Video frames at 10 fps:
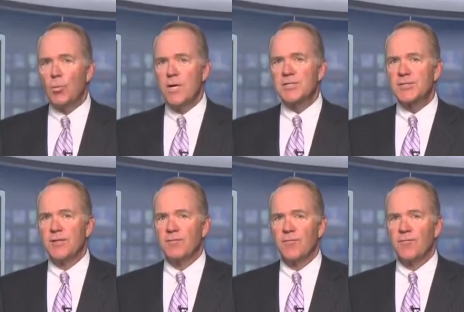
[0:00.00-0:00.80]

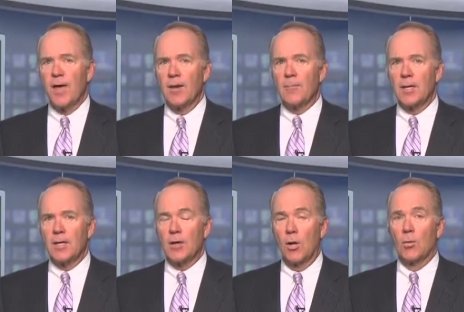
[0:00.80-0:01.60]
risk of
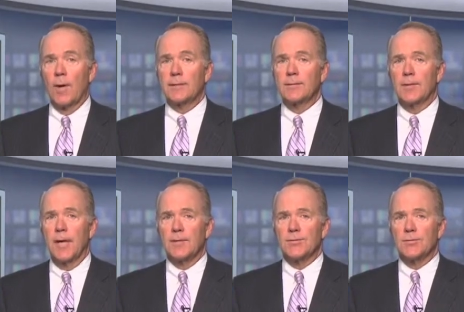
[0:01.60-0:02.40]
developing colorectal
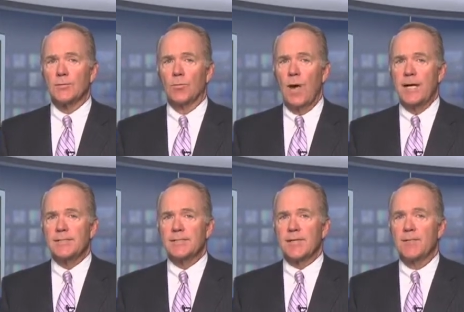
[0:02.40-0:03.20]
cancer
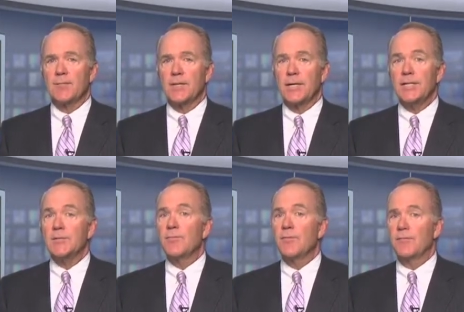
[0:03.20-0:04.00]
rises after the
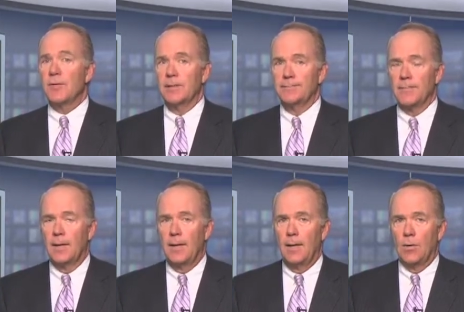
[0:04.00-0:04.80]
age of 50.
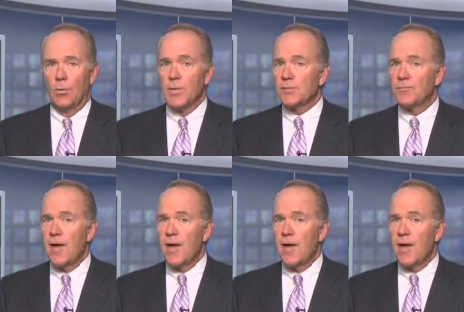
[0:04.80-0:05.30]
Risk